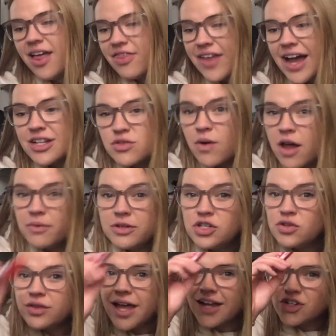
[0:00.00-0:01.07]
That's why we
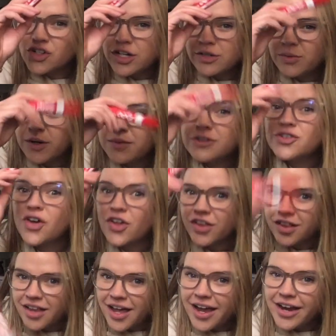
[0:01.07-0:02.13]
do that trick where we draw the
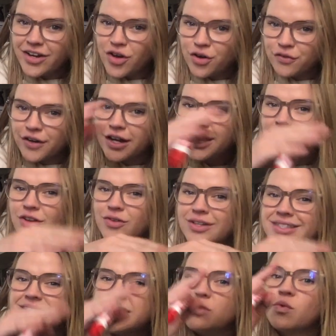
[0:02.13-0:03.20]
line over it and you can
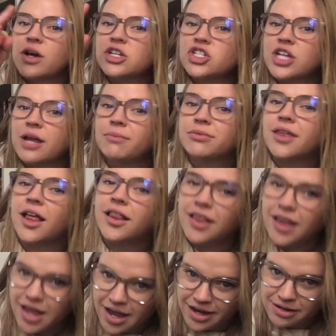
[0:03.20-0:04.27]
see what shape the
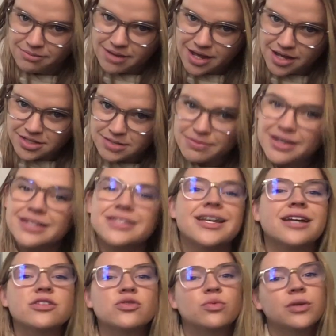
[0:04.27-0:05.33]
line makes, because
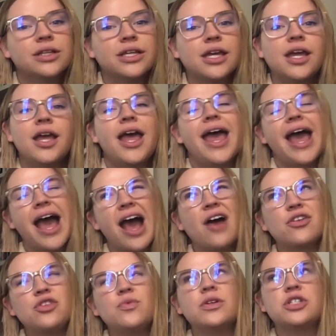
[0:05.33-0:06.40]
that's really how
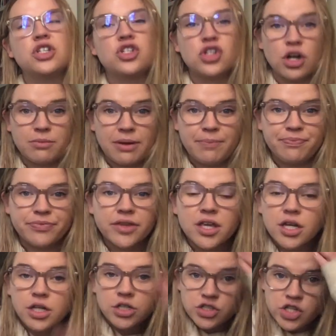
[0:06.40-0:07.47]
you would determine.
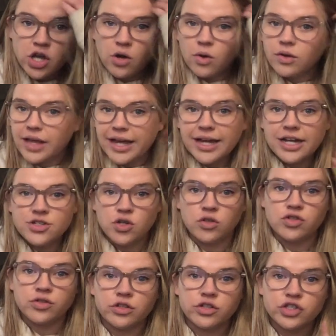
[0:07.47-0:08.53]
So, like I told
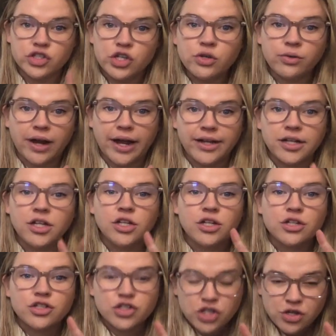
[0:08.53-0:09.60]
skewed right,
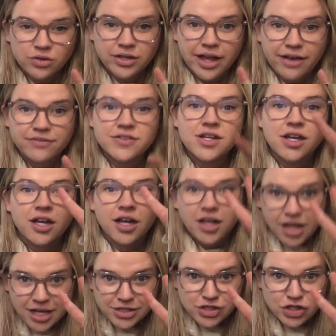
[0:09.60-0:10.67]
skewed left,
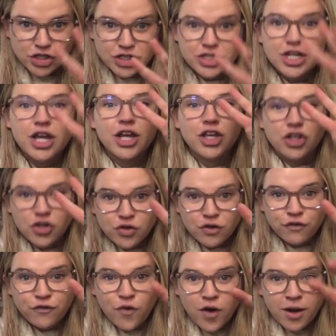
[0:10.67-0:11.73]
clusters,
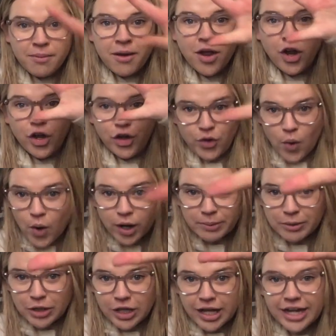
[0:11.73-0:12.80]
uniform,
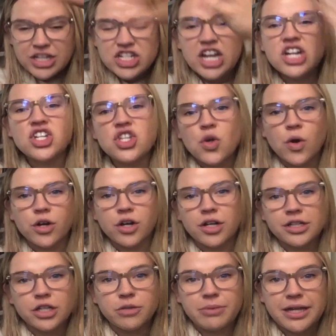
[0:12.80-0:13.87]
normal. I changed the order a
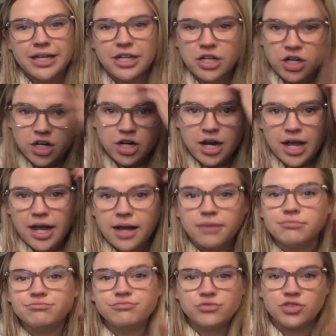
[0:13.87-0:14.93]
little bit here
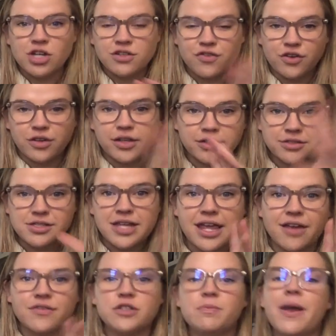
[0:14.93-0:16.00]
just for the sake
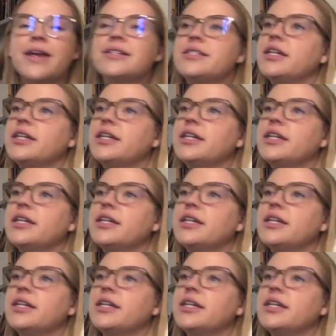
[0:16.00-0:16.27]
of space